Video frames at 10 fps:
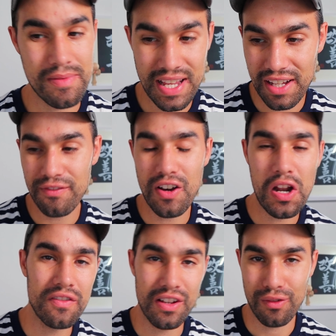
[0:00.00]
take a
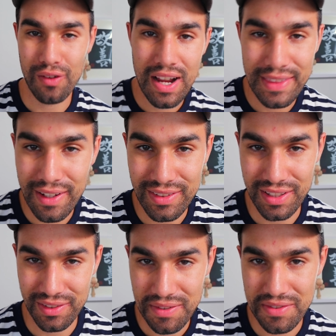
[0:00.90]
photo of it right there in
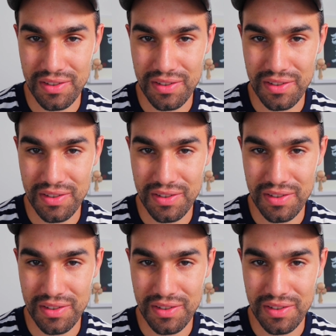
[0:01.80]
the thrift